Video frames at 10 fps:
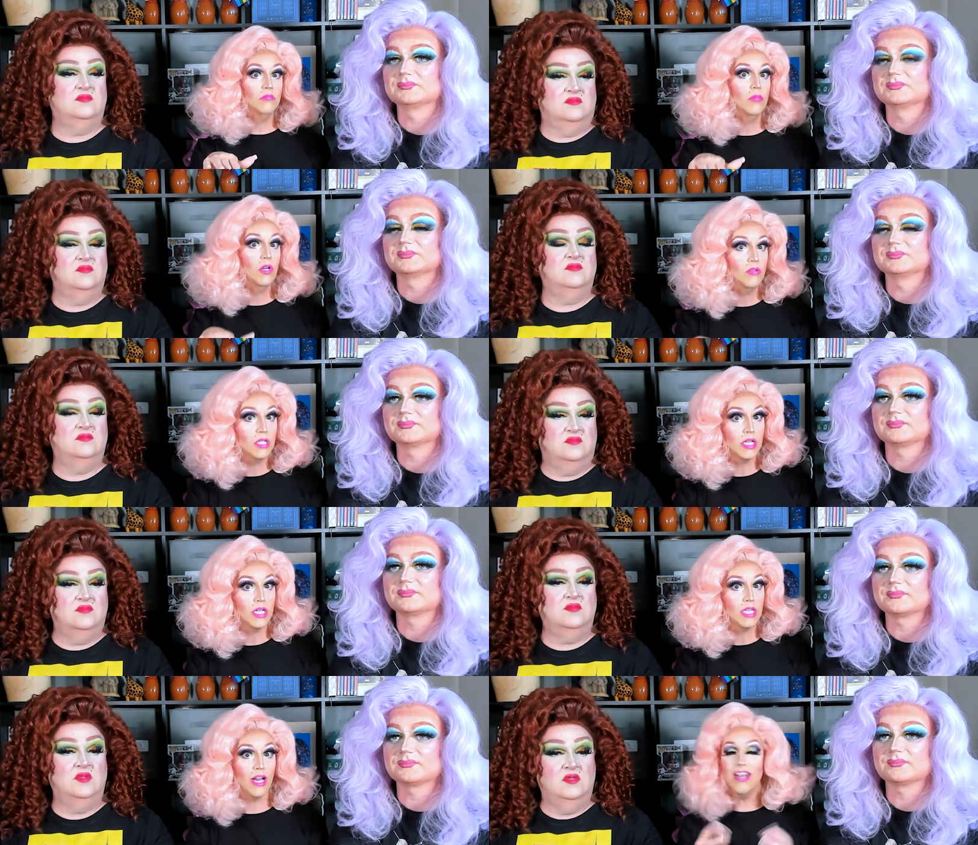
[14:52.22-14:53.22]

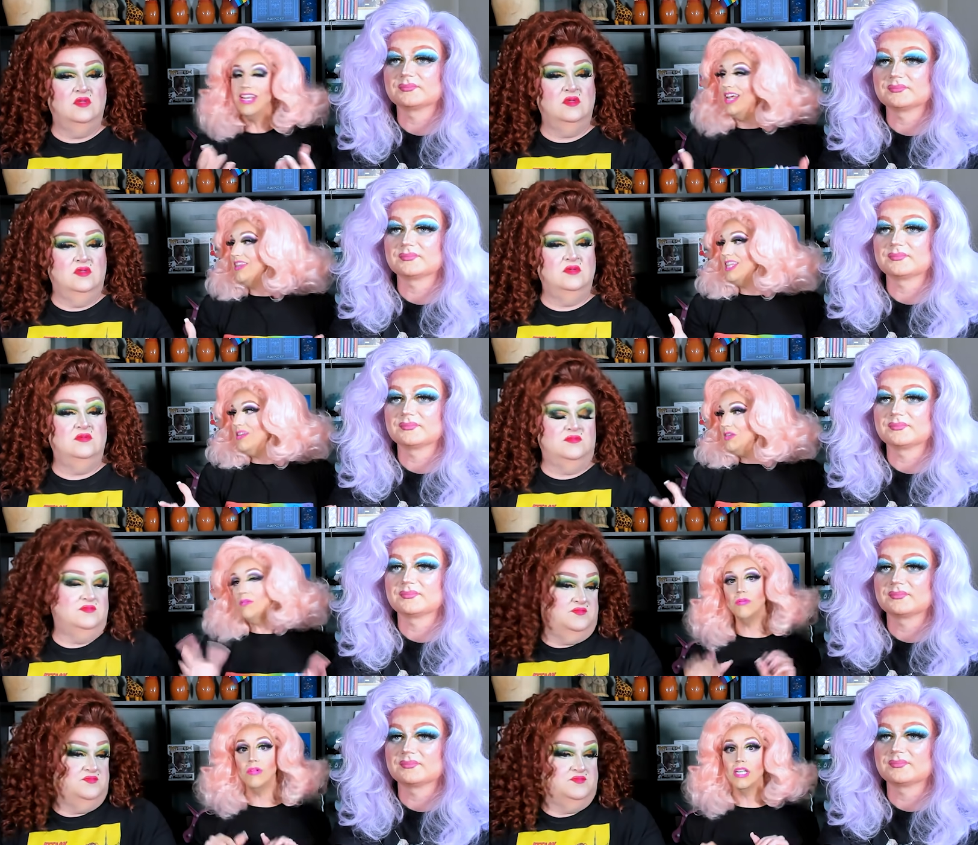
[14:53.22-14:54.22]
Speaker 1: mostly there, and I think that
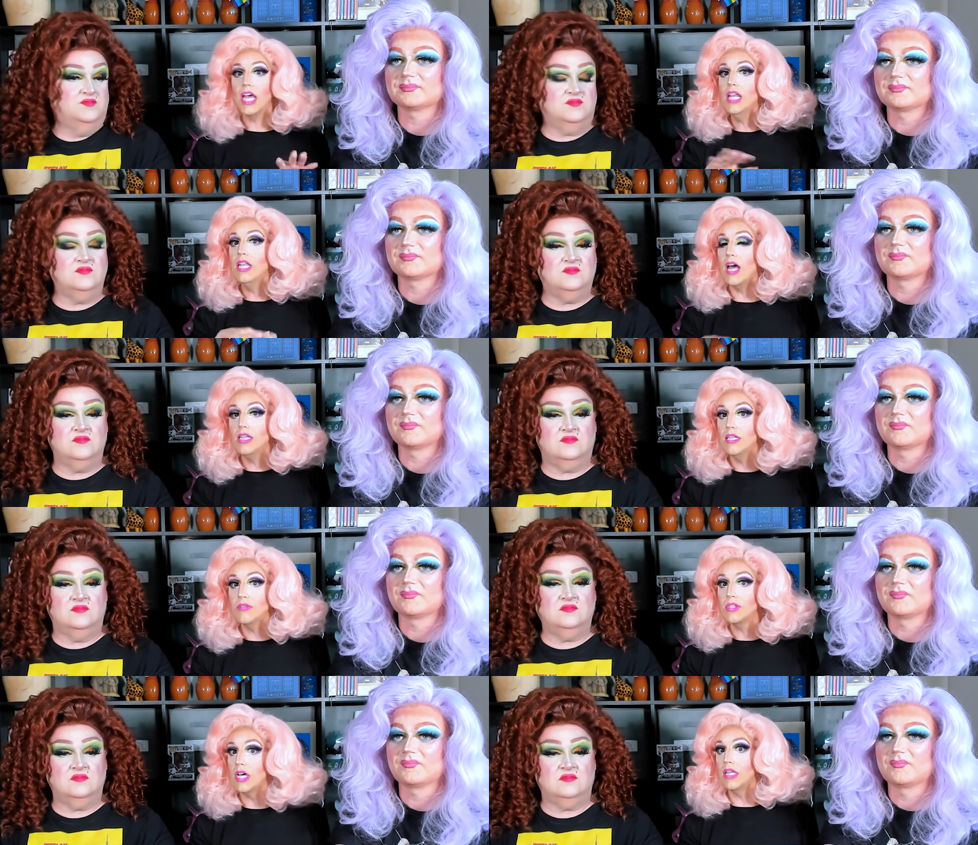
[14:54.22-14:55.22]
was my like I I
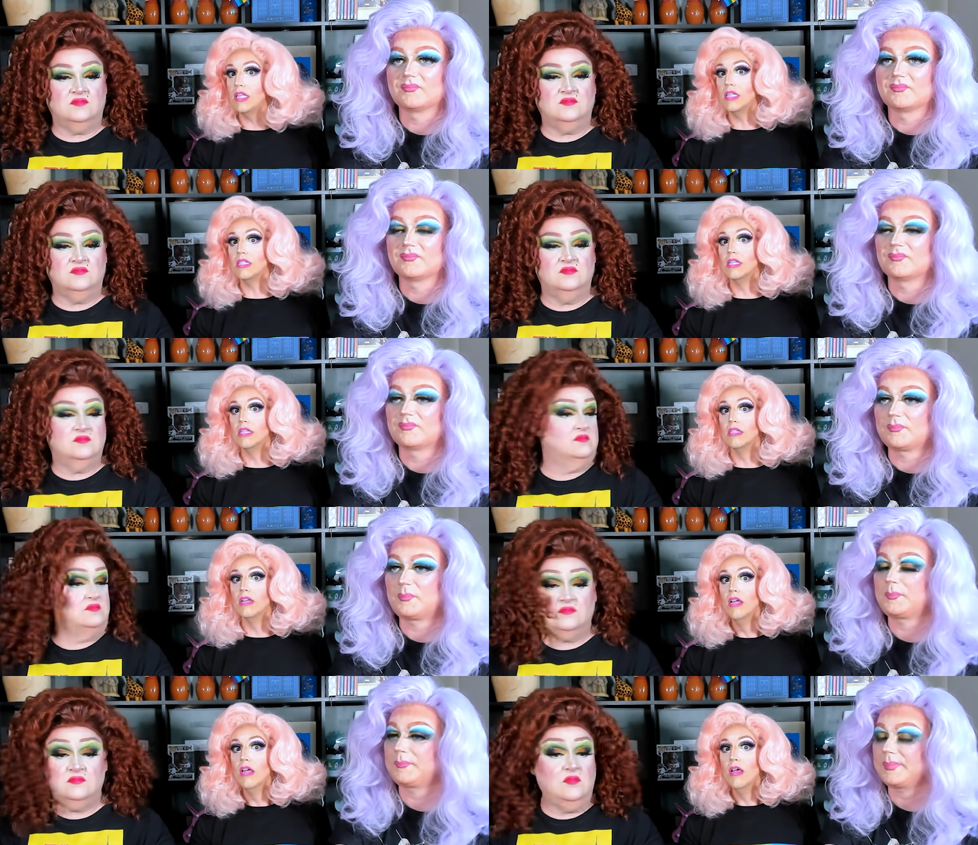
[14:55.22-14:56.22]
loved Kylie this
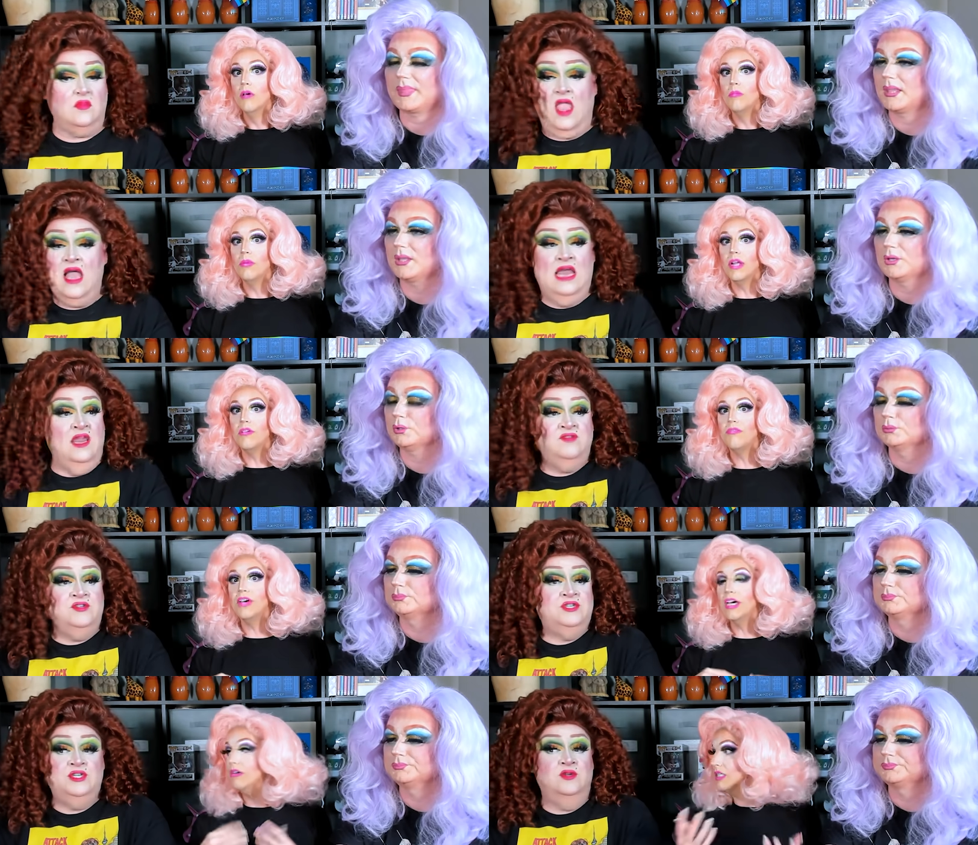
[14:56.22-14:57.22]
season.
Speaker 2: But I, I loved
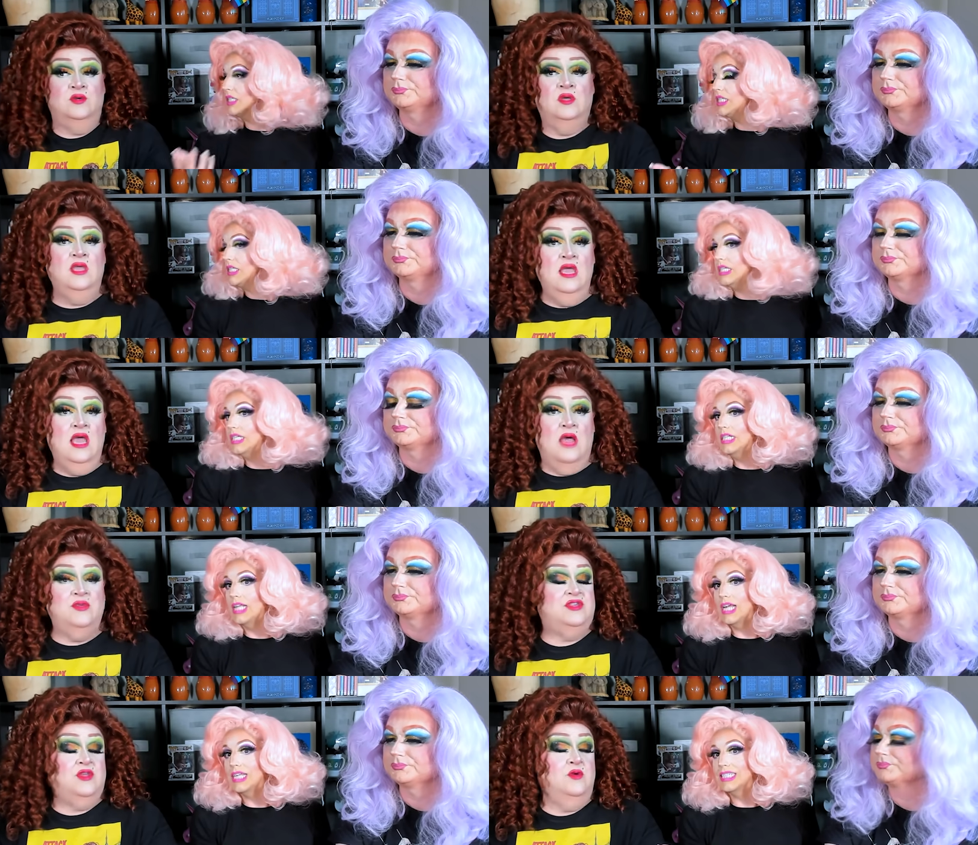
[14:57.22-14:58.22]
found... her too. I
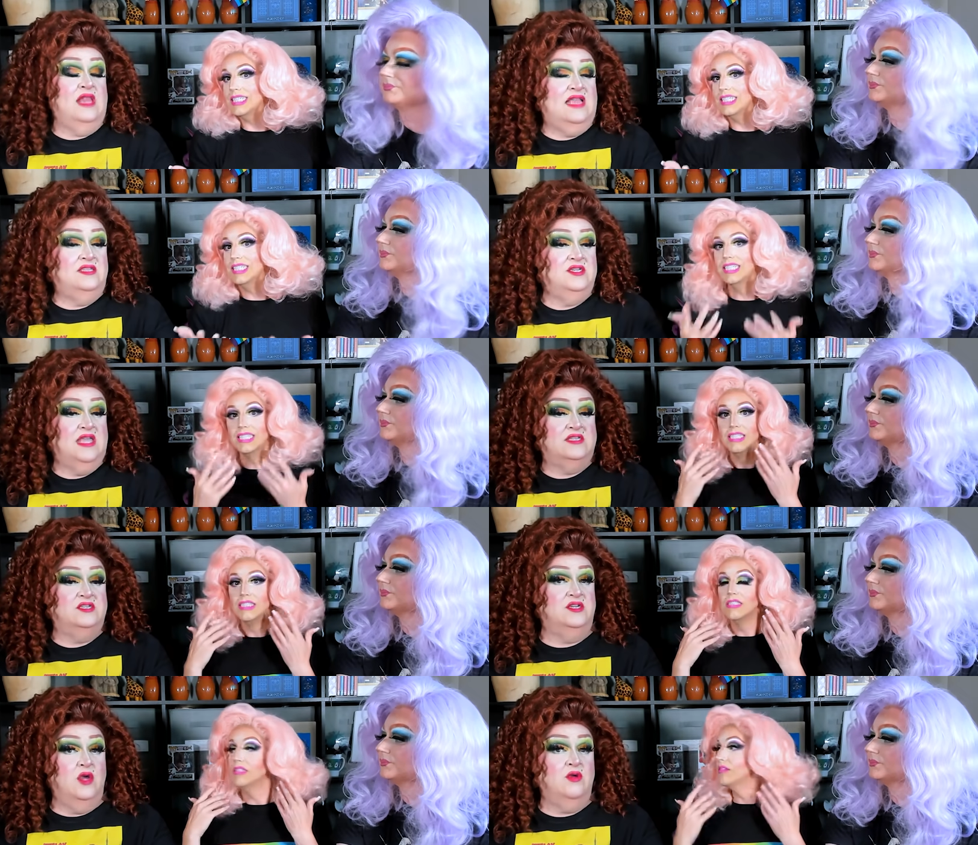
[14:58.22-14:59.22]
was so glad to get
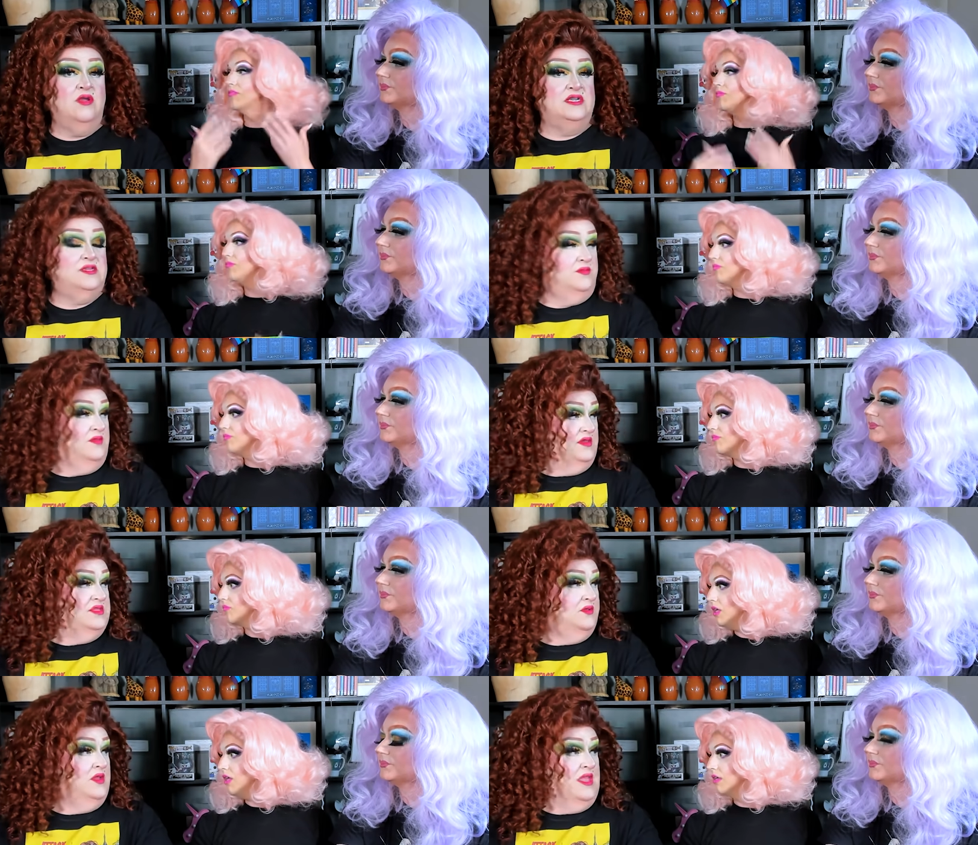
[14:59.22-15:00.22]
to know her and to
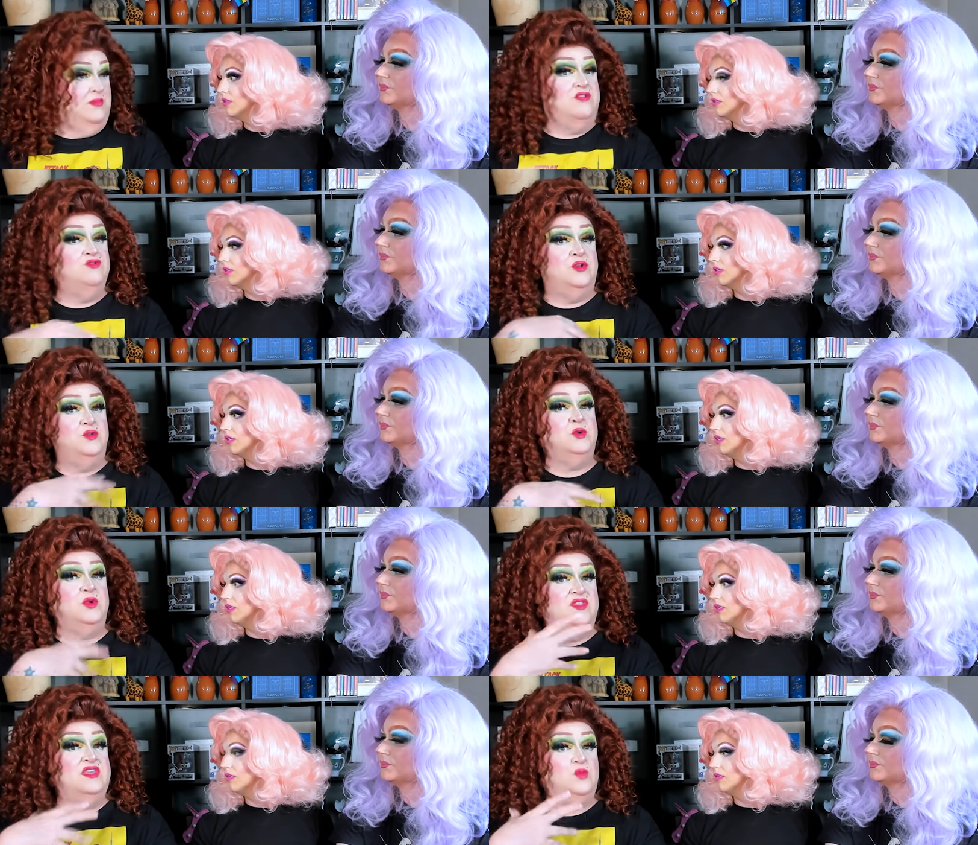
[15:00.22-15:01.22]
to yeah. be introduced
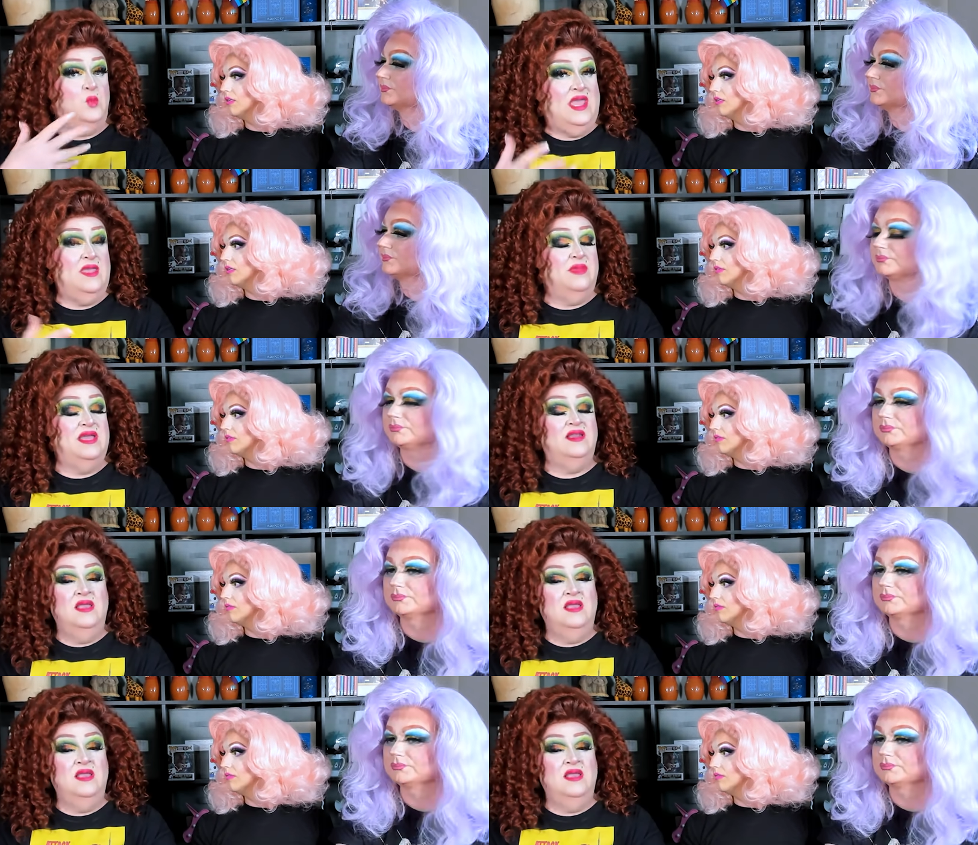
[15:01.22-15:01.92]
to her this way, but